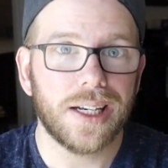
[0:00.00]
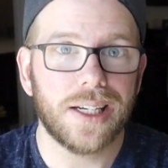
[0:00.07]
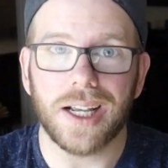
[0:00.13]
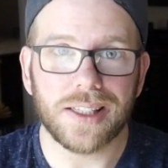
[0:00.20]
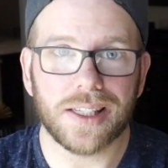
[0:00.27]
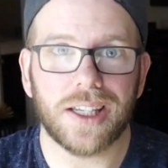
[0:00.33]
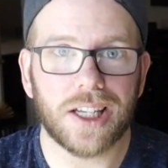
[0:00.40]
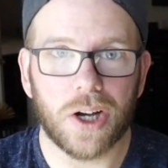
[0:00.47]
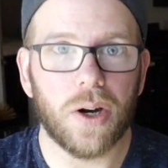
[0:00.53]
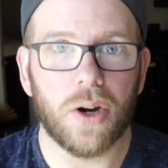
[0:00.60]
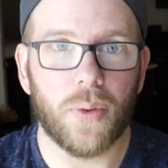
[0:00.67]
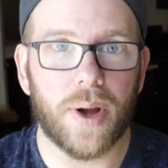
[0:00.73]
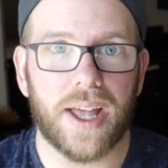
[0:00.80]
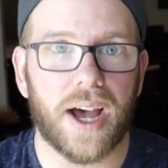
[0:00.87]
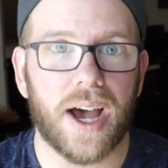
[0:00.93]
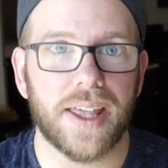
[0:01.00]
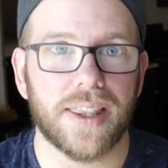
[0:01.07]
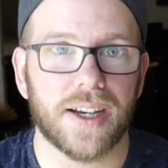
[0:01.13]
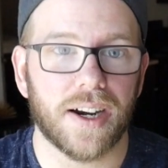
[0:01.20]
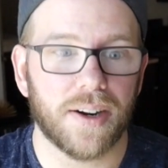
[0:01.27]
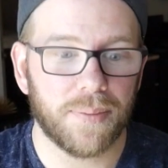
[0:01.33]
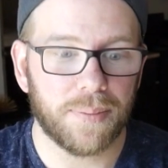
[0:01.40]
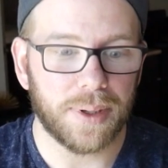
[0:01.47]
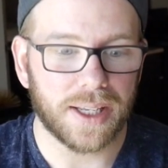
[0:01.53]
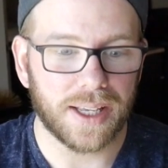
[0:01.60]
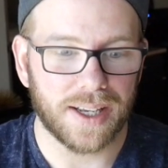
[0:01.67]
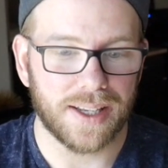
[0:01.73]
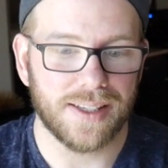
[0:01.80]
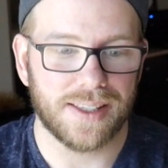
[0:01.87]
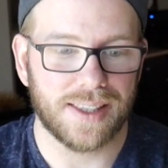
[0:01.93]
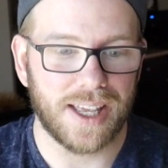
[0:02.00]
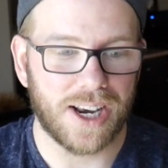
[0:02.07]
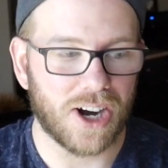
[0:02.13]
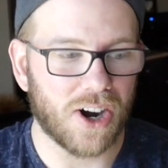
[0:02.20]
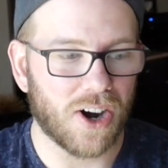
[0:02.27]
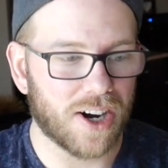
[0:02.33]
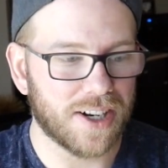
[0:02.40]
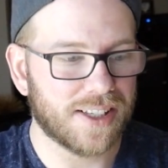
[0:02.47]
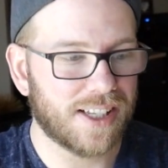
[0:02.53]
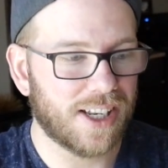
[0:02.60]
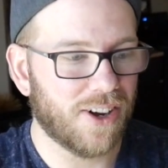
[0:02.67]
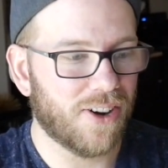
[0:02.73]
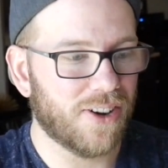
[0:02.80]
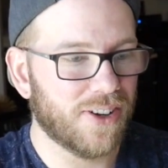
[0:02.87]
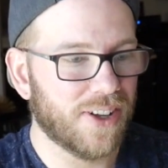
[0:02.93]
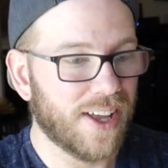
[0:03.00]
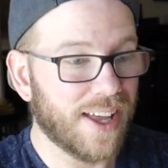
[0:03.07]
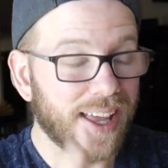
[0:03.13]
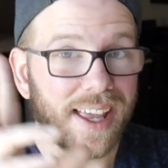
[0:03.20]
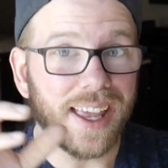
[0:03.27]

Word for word: doesn't go away either, because there are still